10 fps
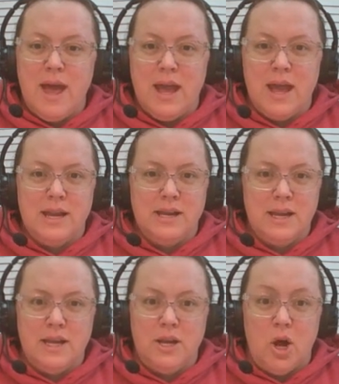and
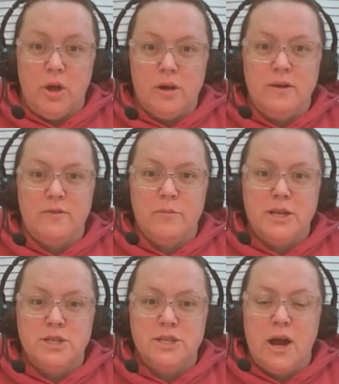getting all your
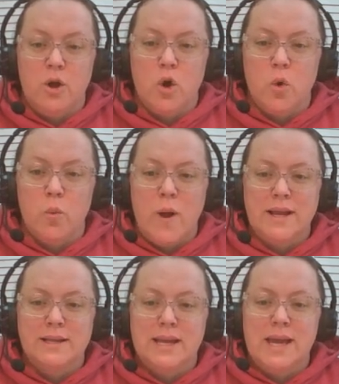information down
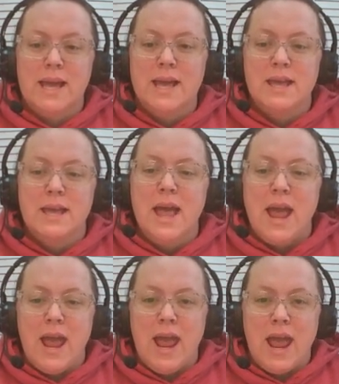correctly.
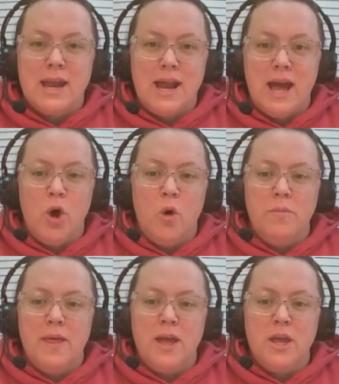And I
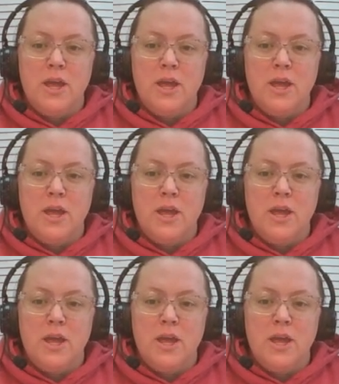hope that